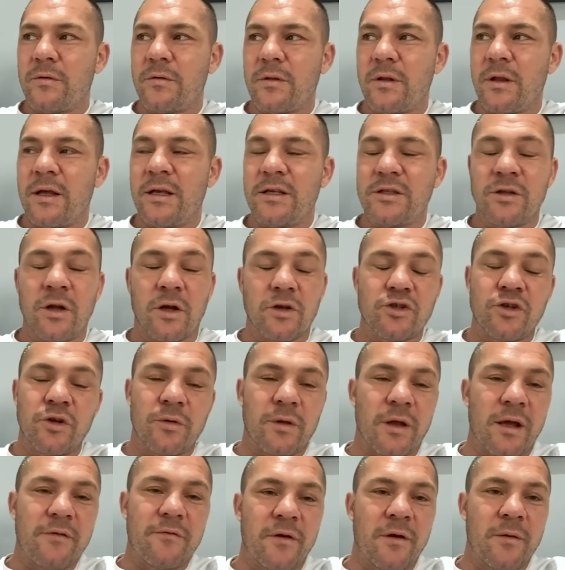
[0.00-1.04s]
it's not too
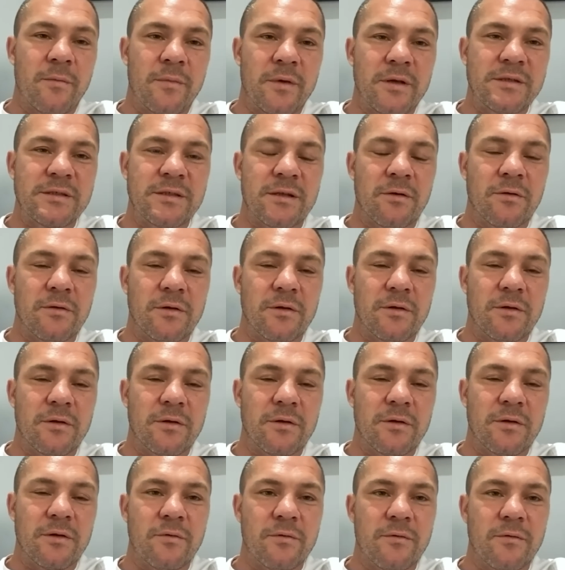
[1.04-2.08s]
late for him. He's still he's
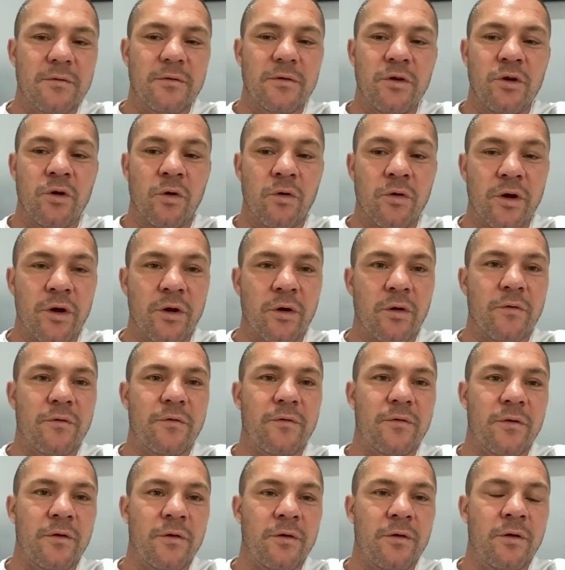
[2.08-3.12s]
still young
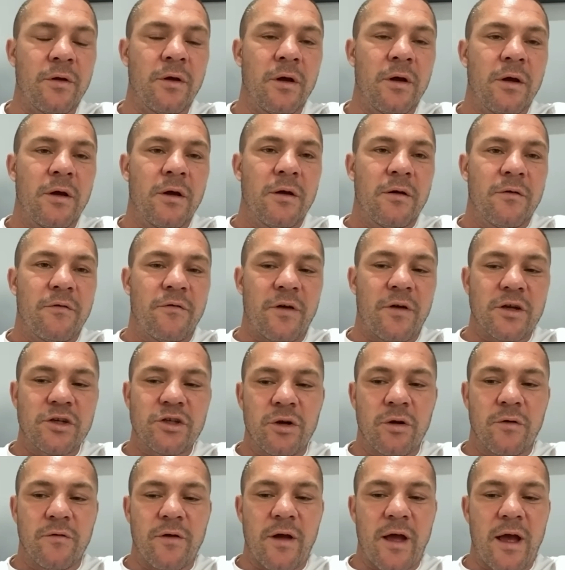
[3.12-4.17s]
enough and fresh
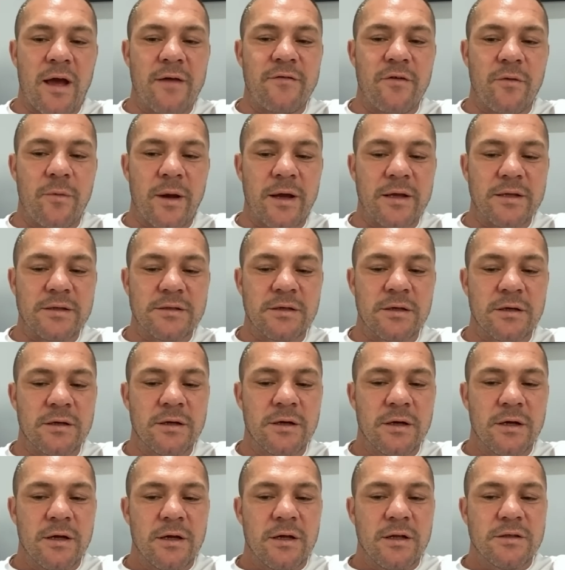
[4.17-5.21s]
enough at heavyweight to
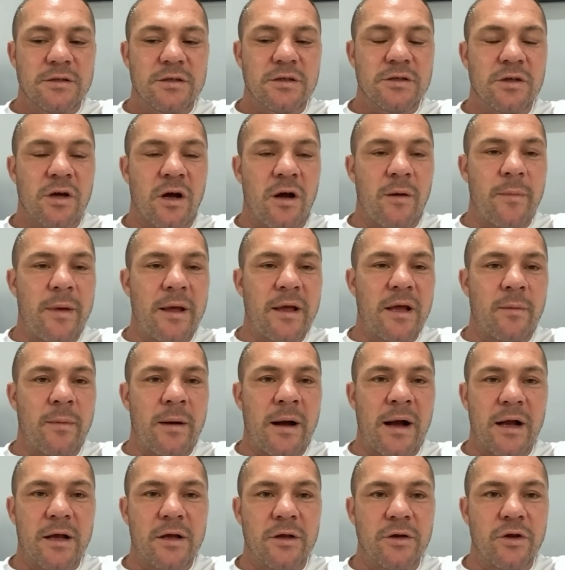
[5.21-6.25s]
to sort of make a
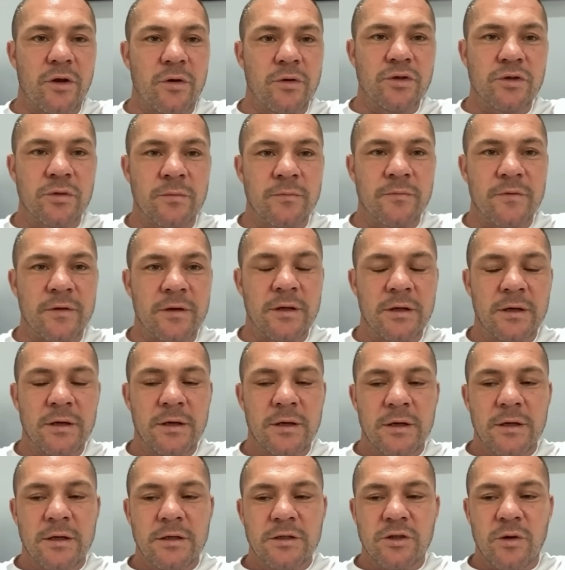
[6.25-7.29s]
mark and do something.
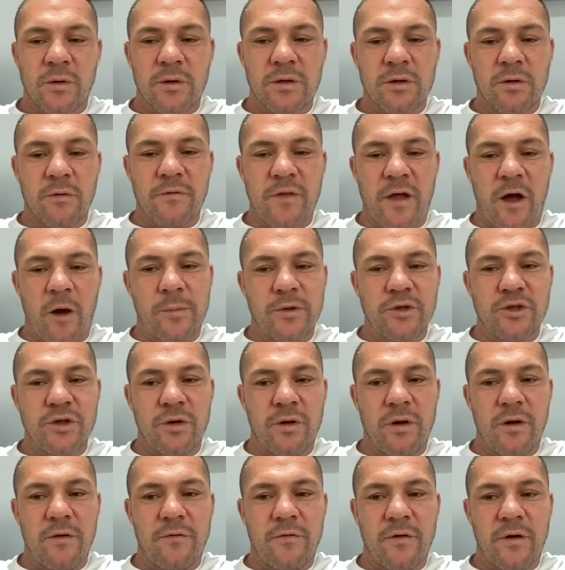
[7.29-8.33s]
So I'd love that
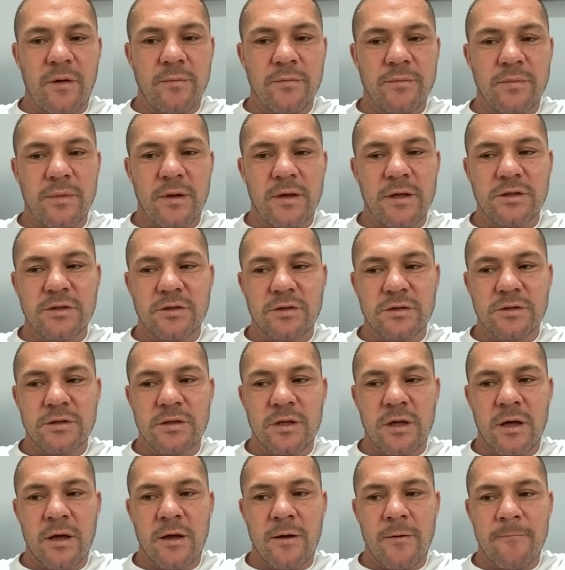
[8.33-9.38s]
opportunity for him. He's
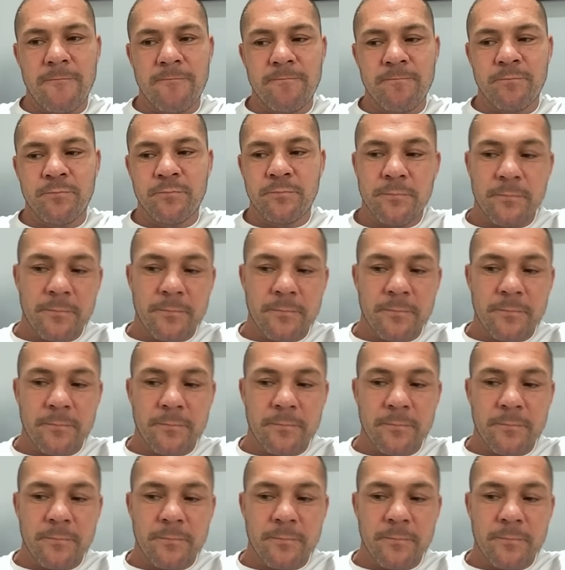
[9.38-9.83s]
just um,